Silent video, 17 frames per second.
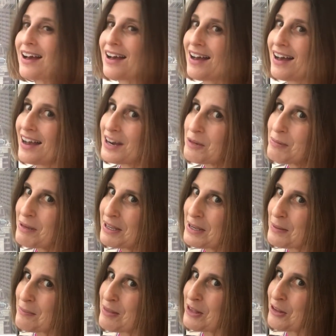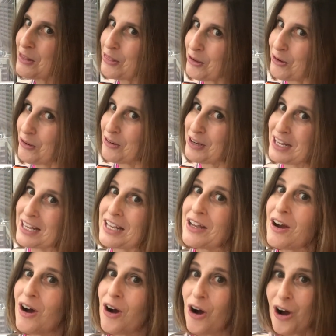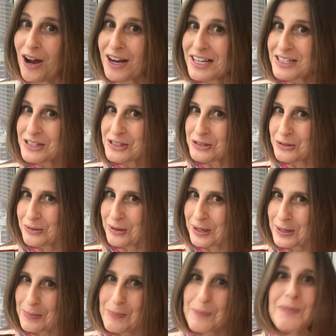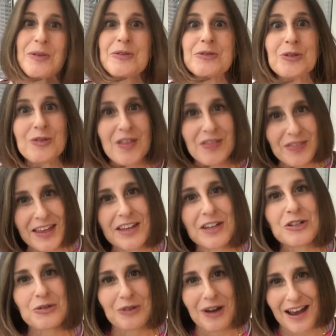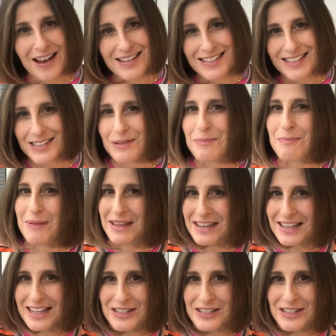how to become the authority on Instagram so that they attract paying